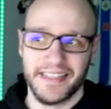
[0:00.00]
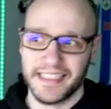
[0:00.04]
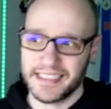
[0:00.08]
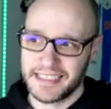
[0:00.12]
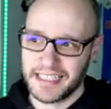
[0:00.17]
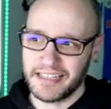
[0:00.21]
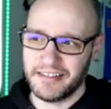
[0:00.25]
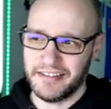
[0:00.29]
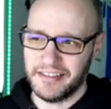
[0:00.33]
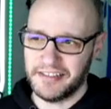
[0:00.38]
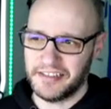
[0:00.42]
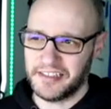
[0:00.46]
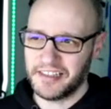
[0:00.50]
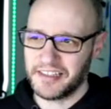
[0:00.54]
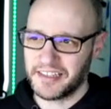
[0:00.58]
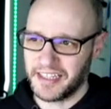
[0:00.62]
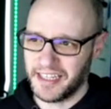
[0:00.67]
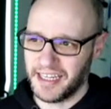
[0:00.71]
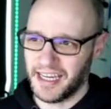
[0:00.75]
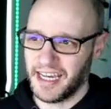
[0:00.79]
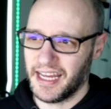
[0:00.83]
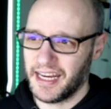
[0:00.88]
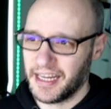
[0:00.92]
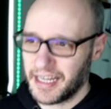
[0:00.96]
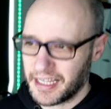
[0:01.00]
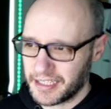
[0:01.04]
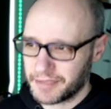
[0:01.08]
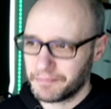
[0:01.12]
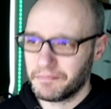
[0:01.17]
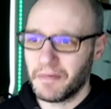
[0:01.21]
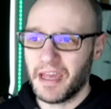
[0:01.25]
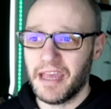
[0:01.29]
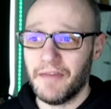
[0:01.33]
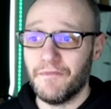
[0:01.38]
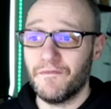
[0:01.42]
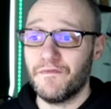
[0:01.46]
That's how you'd look at it. And
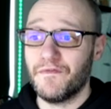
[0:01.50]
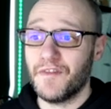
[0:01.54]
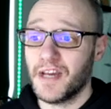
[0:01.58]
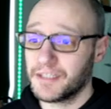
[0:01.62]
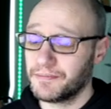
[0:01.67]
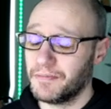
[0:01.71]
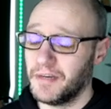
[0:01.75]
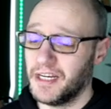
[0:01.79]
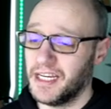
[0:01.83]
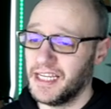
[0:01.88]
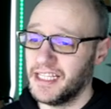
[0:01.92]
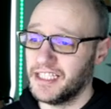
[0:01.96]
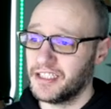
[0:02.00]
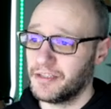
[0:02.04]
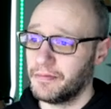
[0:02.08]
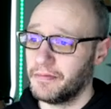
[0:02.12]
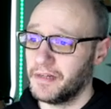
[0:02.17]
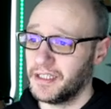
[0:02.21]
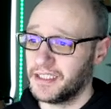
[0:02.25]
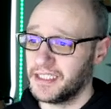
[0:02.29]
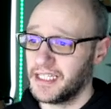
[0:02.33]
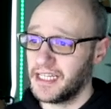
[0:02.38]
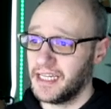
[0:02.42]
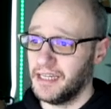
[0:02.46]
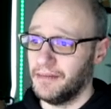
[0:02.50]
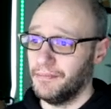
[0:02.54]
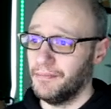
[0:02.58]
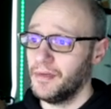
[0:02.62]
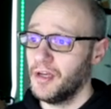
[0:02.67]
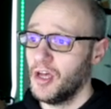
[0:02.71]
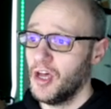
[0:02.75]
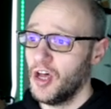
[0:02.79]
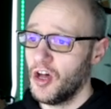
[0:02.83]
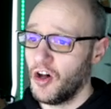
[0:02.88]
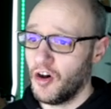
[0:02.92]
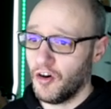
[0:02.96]
that's investment into my
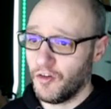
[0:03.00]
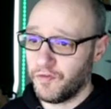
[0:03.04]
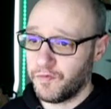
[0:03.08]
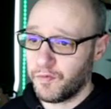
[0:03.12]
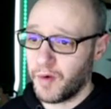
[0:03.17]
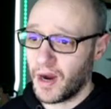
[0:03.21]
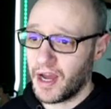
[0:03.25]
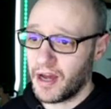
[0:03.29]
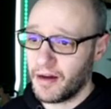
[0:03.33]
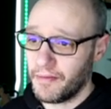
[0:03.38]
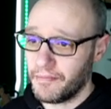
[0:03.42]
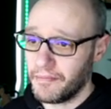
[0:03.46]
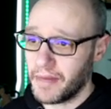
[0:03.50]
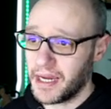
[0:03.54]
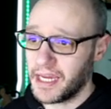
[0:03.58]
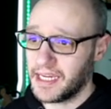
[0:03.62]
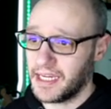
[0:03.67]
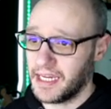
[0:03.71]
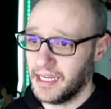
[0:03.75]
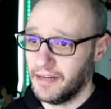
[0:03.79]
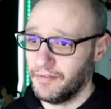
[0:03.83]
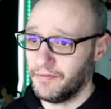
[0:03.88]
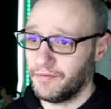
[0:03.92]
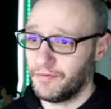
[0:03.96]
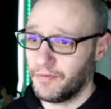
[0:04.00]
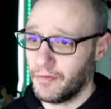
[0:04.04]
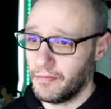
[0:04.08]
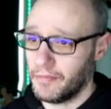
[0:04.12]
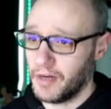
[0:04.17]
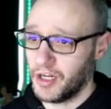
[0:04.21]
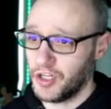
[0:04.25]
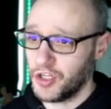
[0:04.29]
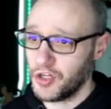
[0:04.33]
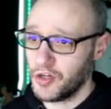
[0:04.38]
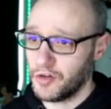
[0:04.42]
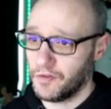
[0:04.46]
team of where I'm making from
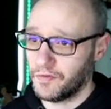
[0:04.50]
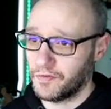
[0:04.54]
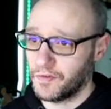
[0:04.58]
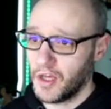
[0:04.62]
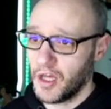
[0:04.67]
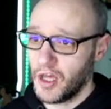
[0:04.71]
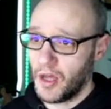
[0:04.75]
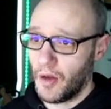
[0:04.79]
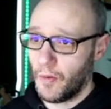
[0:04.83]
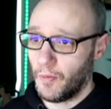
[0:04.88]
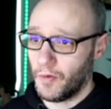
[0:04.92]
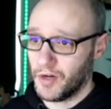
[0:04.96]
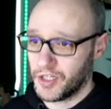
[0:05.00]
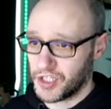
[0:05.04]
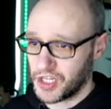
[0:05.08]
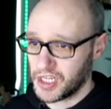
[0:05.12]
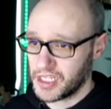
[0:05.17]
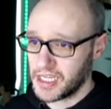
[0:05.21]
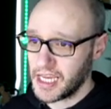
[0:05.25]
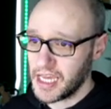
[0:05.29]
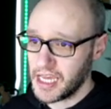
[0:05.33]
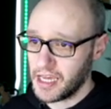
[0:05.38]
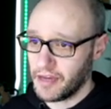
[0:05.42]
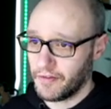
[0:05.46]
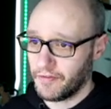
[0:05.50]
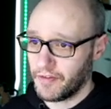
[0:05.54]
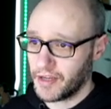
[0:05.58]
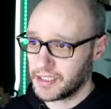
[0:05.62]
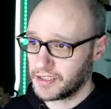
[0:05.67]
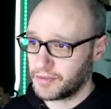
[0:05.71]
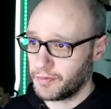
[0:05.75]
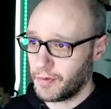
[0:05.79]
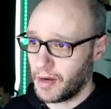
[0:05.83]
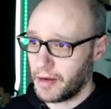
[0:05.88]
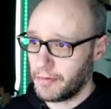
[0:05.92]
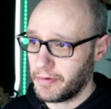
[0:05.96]
my youth, which is here.
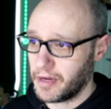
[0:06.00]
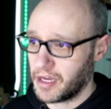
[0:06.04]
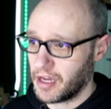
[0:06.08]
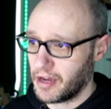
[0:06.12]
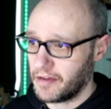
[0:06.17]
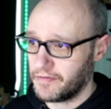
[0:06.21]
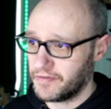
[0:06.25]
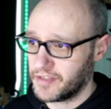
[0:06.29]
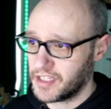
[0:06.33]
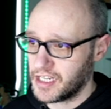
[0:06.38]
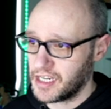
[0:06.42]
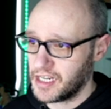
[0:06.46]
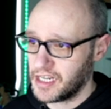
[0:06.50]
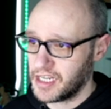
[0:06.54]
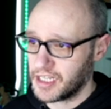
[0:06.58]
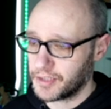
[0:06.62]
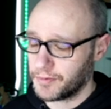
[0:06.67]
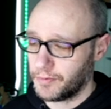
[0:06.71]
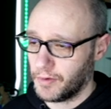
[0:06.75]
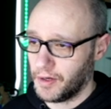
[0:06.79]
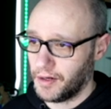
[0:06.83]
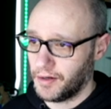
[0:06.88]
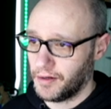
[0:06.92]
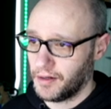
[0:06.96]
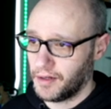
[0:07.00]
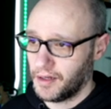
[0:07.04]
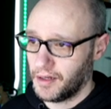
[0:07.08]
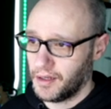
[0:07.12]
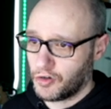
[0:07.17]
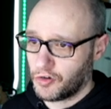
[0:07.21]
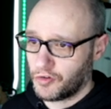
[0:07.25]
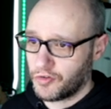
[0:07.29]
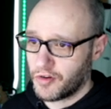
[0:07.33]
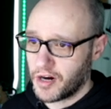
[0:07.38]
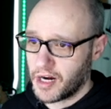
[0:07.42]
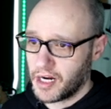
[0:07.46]
That's where we go into the next one.
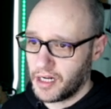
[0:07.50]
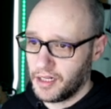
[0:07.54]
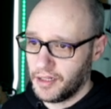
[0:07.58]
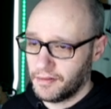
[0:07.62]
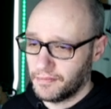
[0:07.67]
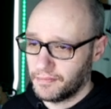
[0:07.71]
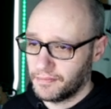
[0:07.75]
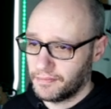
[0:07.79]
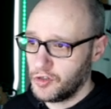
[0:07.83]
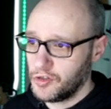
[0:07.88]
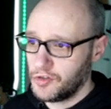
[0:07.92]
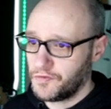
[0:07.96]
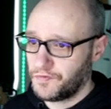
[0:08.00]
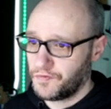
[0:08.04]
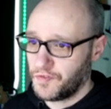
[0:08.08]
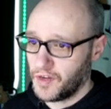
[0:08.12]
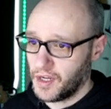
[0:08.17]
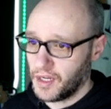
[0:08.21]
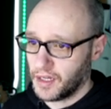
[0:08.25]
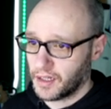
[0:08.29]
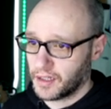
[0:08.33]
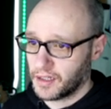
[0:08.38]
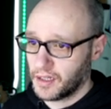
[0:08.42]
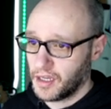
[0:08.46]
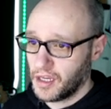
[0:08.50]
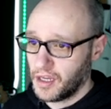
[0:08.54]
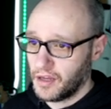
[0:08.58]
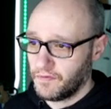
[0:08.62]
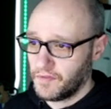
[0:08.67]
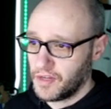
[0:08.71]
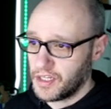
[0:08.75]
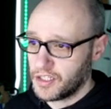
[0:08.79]
Cochrane, Ludwig.